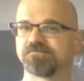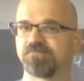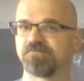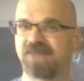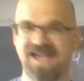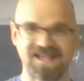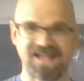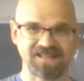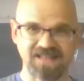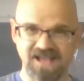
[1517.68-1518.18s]

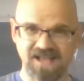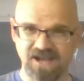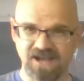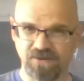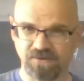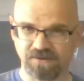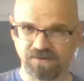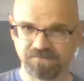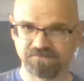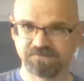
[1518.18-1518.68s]
Matt
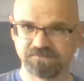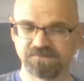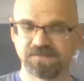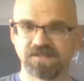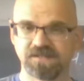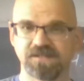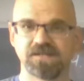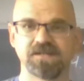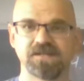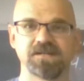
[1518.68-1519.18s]
Lauer,
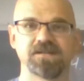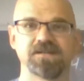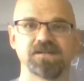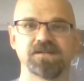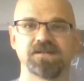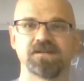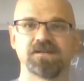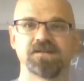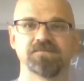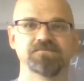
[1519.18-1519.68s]

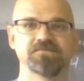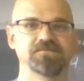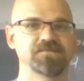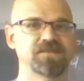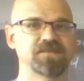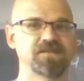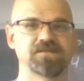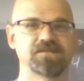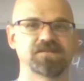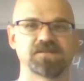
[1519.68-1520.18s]

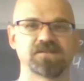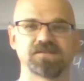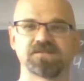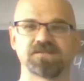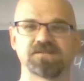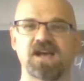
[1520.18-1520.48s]
the